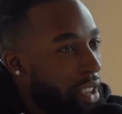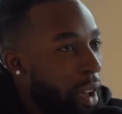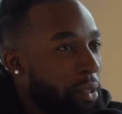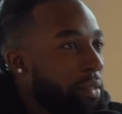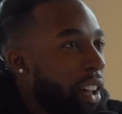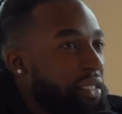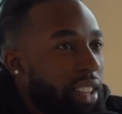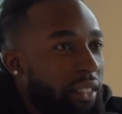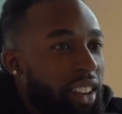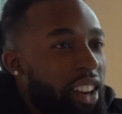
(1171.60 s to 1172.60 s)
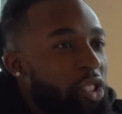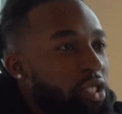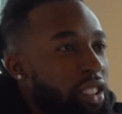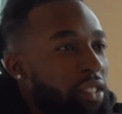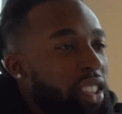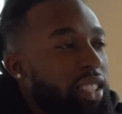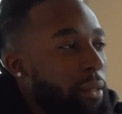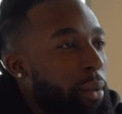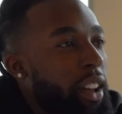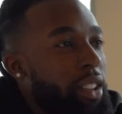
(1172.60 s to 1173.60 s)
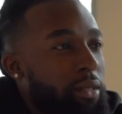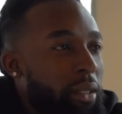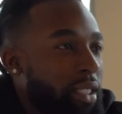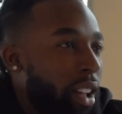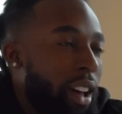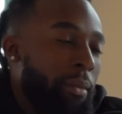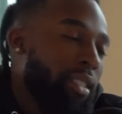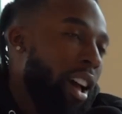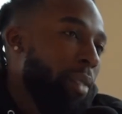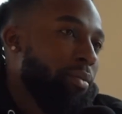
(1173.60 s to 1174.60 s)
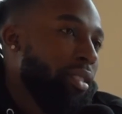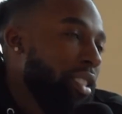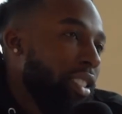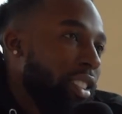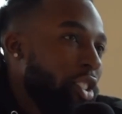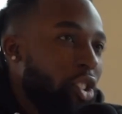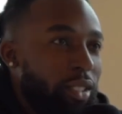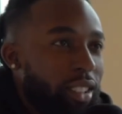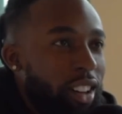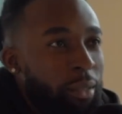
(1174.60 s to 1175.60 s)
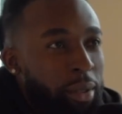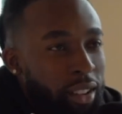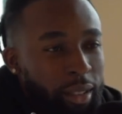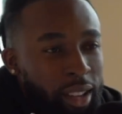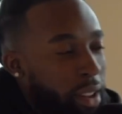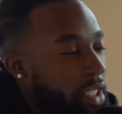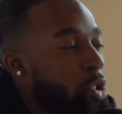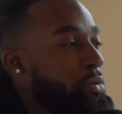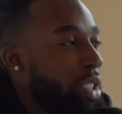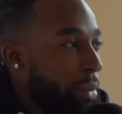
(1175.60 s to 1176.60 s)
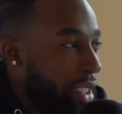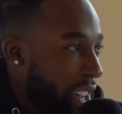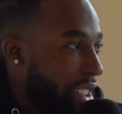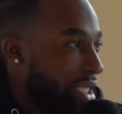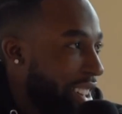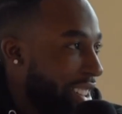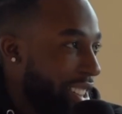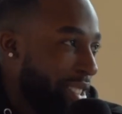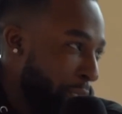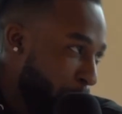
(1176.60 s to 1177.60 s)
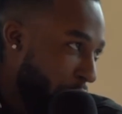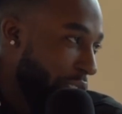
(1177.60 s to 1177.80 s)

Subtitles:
5'7". I was 57 pounds. I was like, I'm not on anybody's hoop team in college. Like, let's be real.